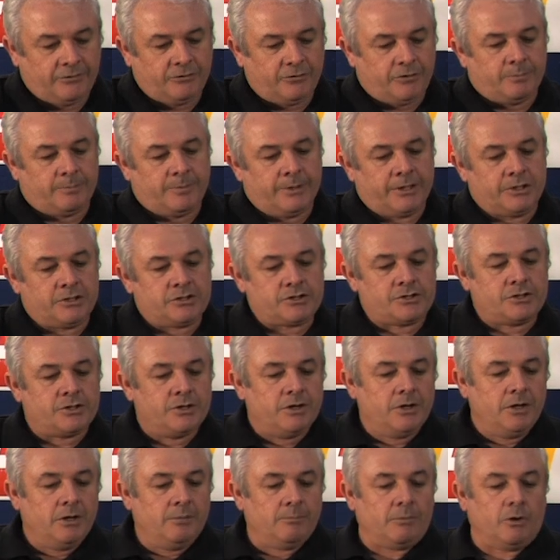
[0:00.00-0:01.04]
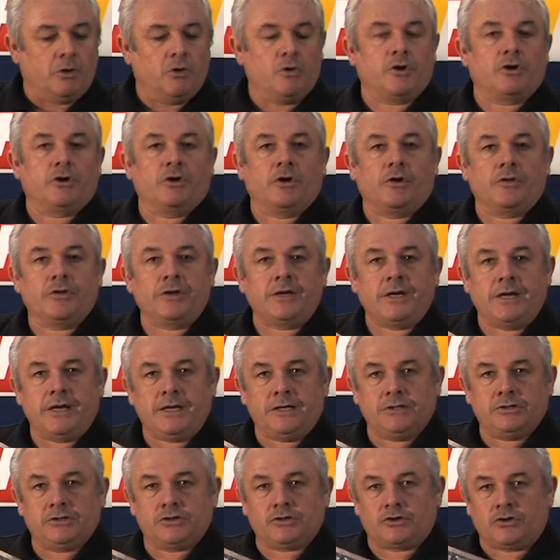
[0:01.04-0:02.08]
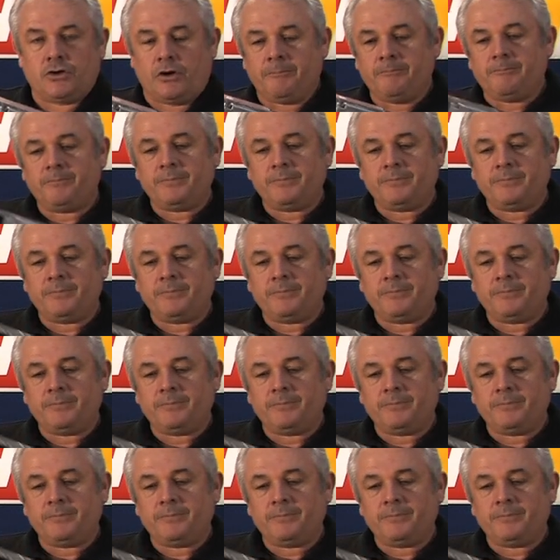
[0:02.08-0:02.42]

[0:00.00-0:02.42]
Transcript: of the bench by hooking on the end stop.